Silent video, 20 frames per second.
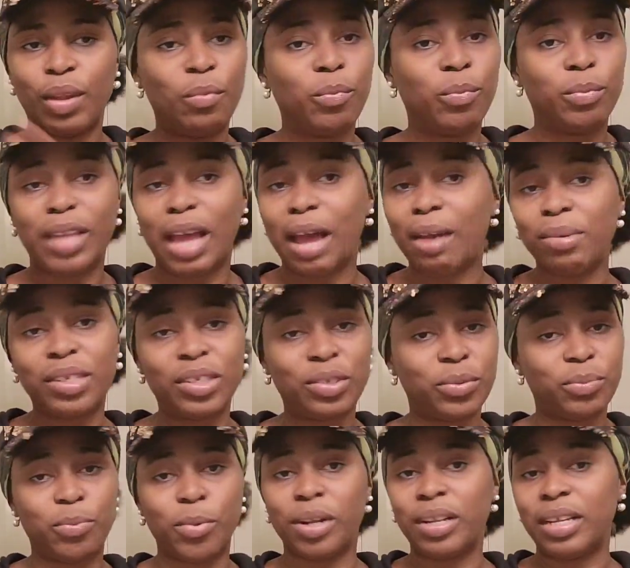That
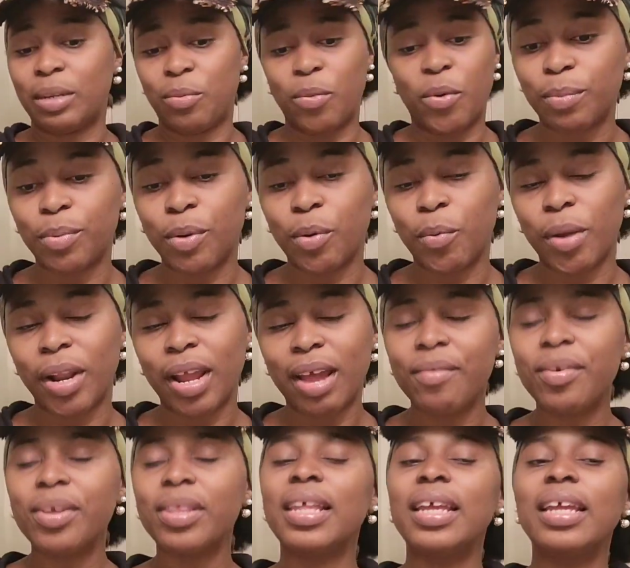was what it was. But
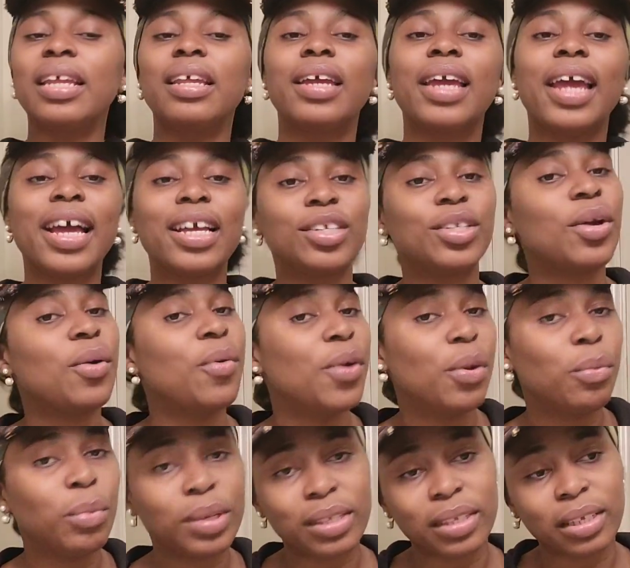whatever thing he has
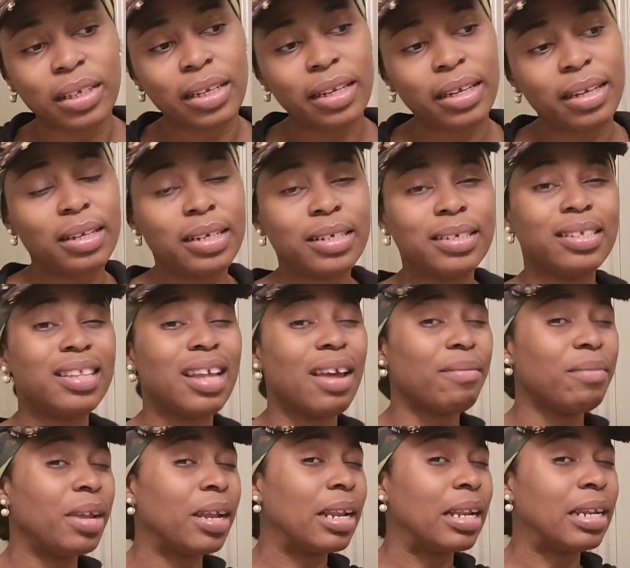going with Tina is
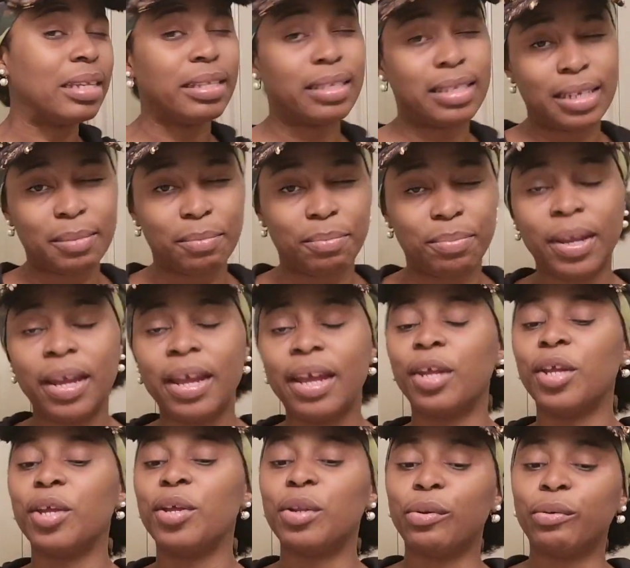definitely deep,
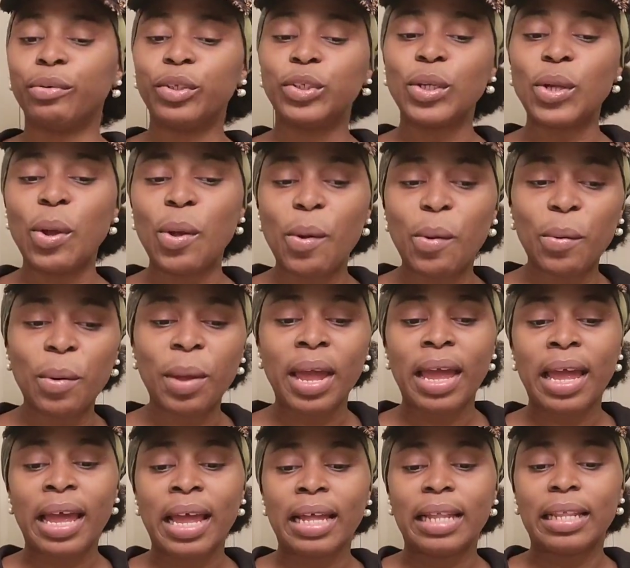you know. So
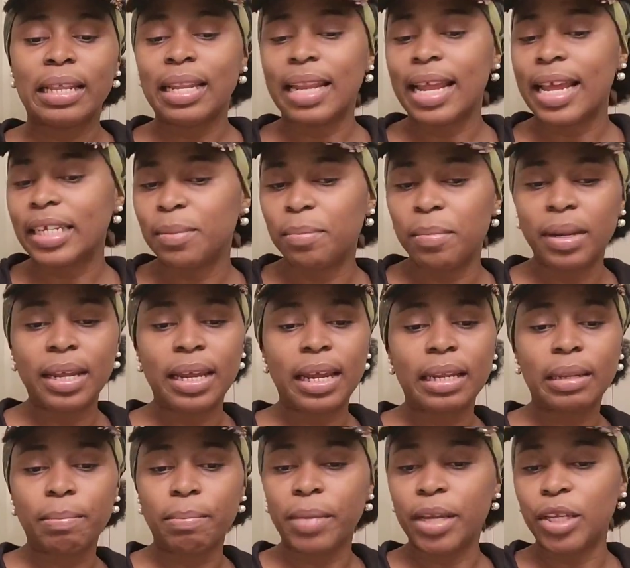the next
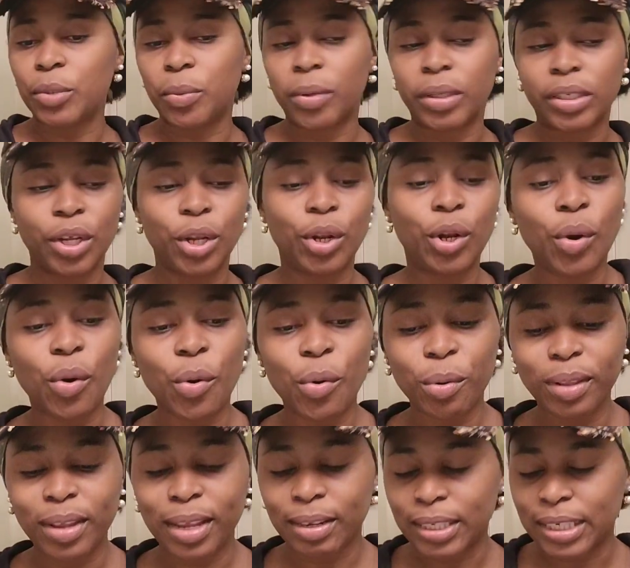minute, Mitch was
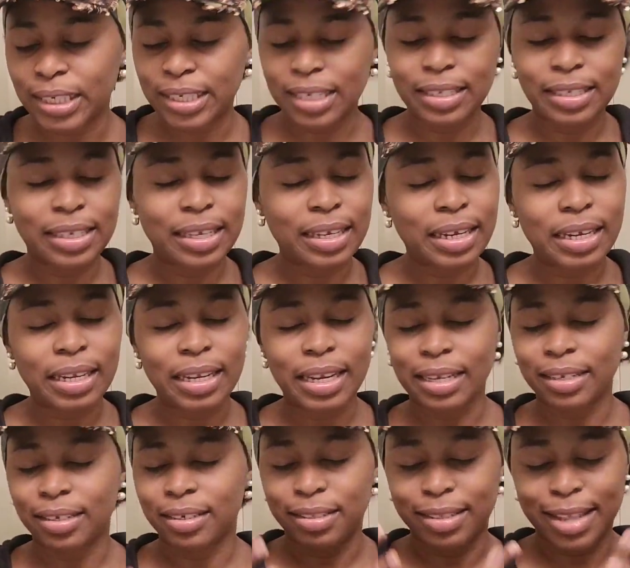alone, he's sitting,
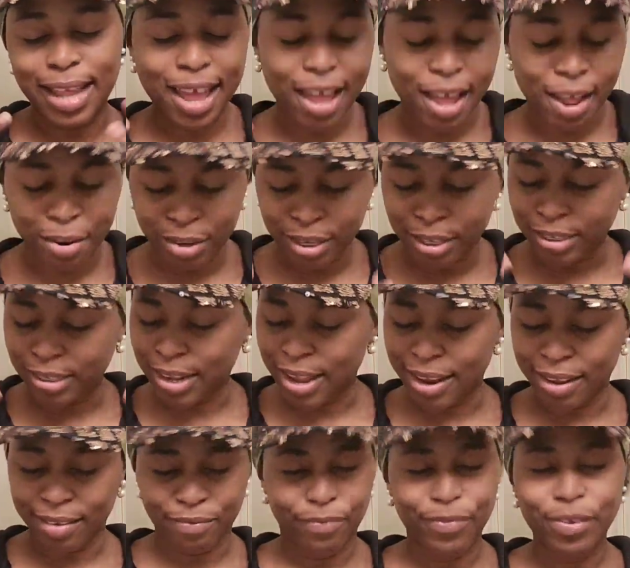he's down, he's
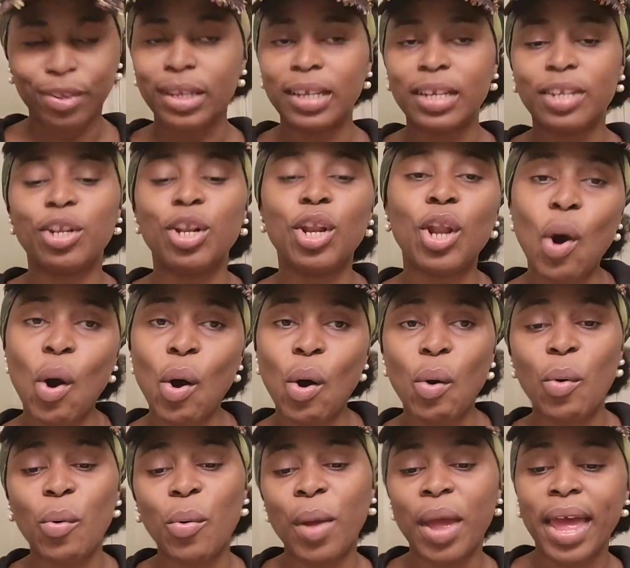like feeling
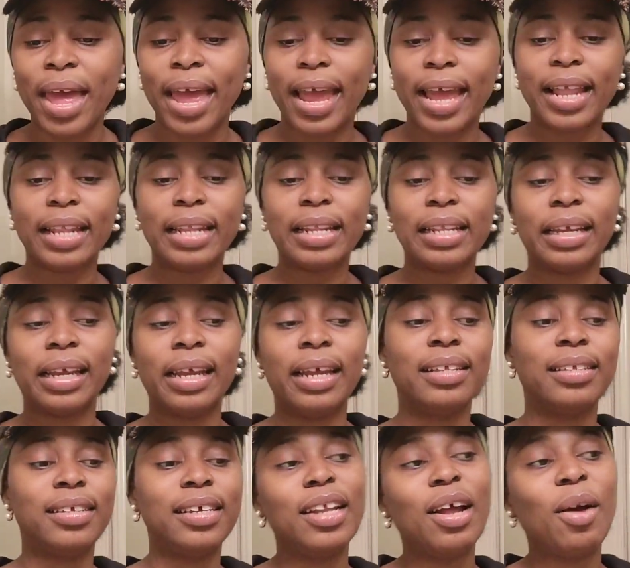low, and
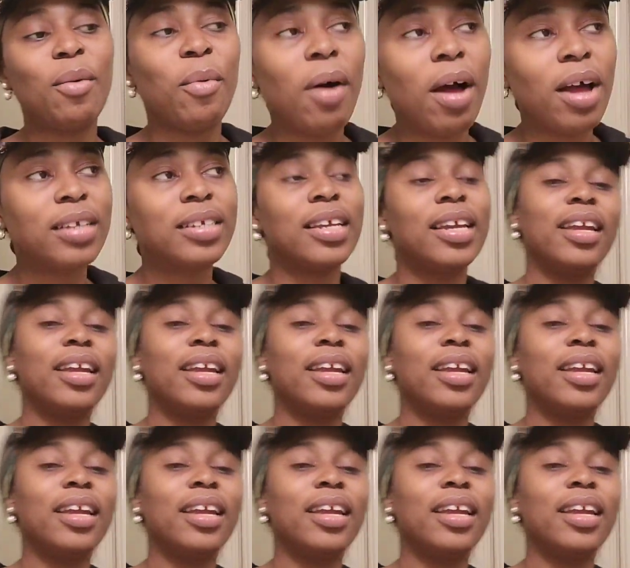Tina walks